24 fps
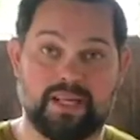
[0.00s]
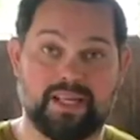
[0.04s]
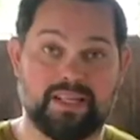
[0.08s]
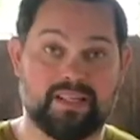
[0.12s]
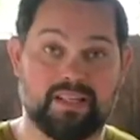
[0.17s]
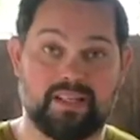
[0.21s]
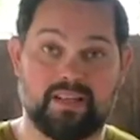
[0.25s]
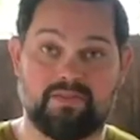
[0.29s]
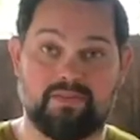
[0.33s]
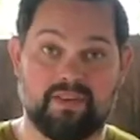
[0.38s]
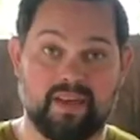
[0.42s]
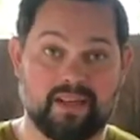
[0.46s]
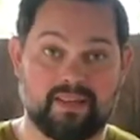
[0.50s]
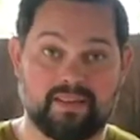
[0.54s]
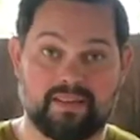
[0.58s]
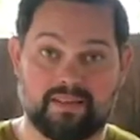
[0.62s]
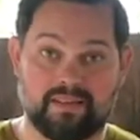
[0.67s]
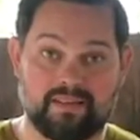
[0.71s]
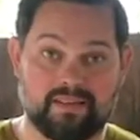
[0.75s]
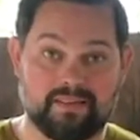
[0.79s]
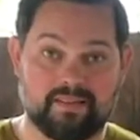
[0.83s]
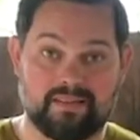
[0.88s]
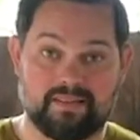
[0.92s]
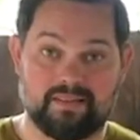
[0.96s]
And in the
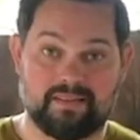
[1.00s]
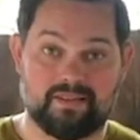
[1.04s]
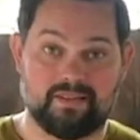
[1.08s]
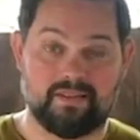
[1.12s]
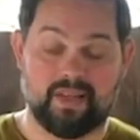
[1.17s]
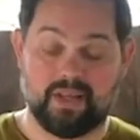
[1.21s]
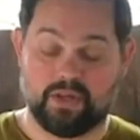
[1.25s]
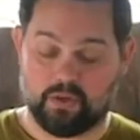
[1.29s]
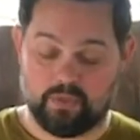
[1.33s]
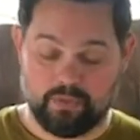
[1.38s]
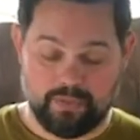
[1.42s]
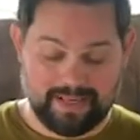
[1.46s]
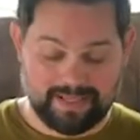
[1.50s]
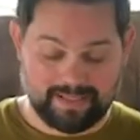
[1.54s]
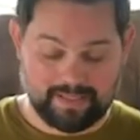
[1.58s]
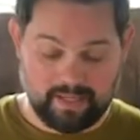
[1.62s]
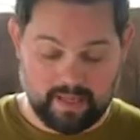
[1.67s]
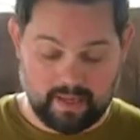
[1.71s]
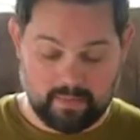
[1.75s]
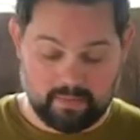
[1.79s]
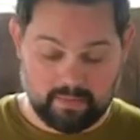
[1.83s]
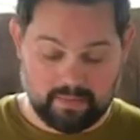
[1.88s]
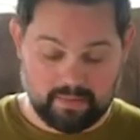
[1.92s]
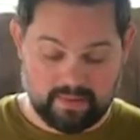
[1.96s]
event that you mess
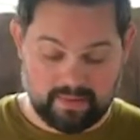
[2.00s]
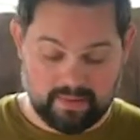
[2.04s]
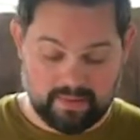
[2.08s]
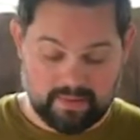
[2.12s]
up